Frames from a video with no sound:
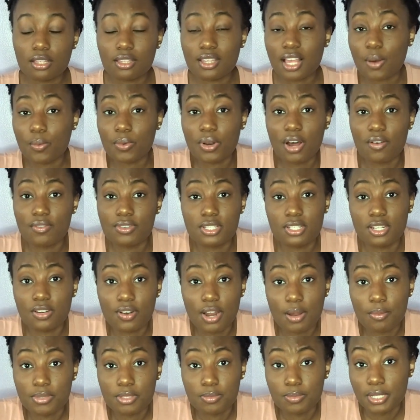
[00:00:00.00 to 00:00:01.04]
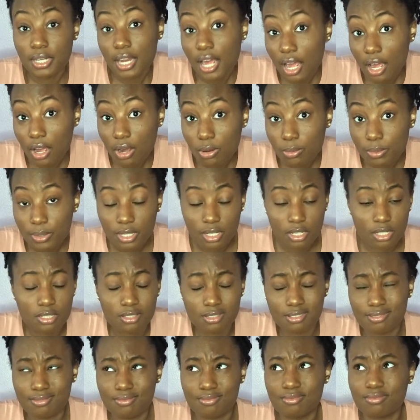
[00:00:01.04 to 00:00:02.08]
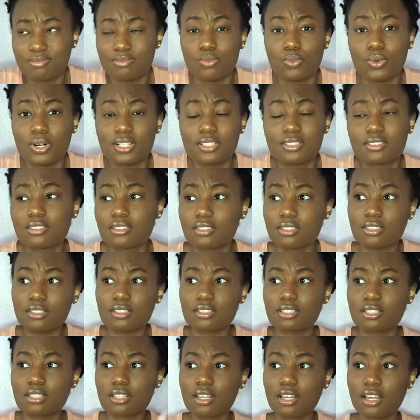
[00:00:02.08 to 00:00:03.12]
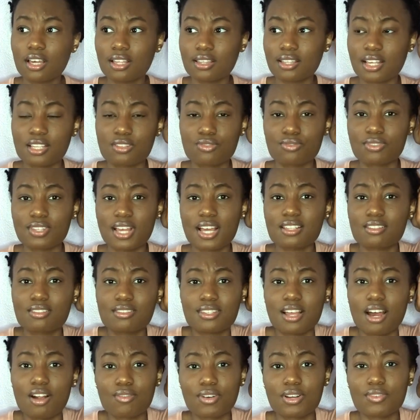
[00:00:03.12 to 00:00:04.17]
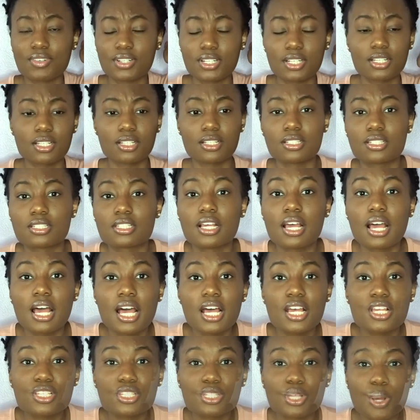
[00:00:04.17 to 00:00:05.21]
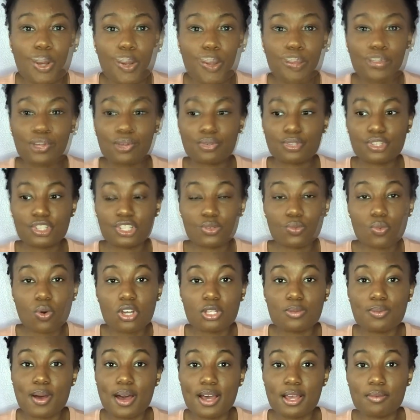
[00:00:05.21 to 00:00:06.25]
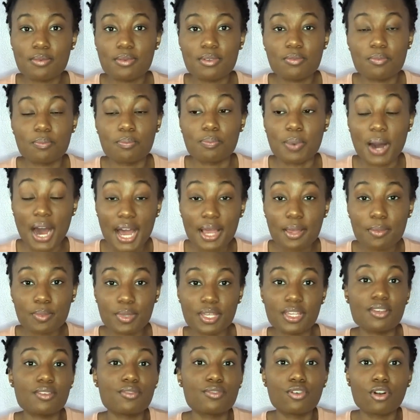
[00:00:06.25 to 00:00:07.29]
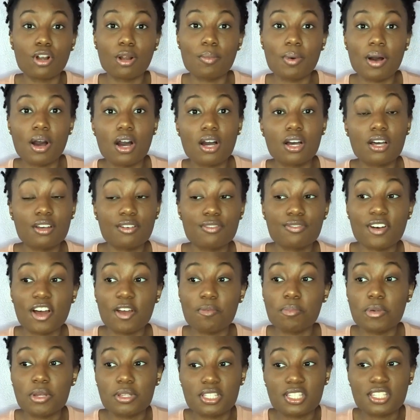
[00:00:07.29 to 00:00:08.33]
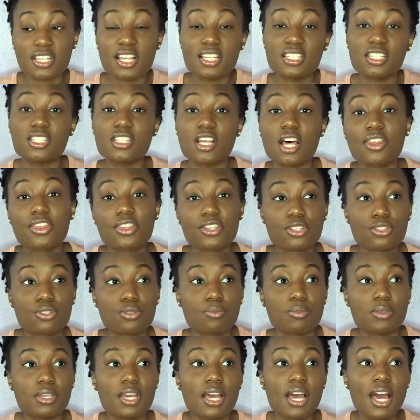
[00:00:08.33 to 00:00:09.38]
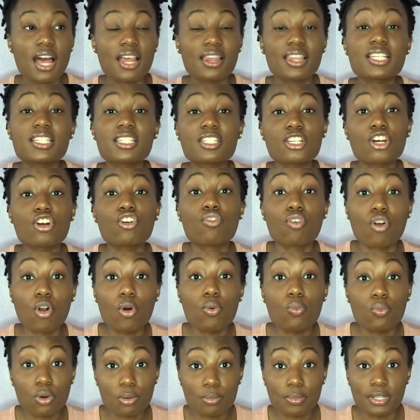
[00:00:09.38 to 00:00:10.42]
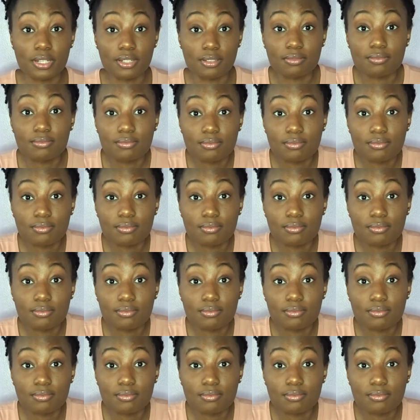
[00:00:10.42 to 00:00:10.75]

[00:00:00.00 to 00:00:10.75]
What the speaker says: That would obviously never happen to me now because what? that's downright ridiculous. So she walks by me for about a good 5 months, says nothing to me. This is a grown woman.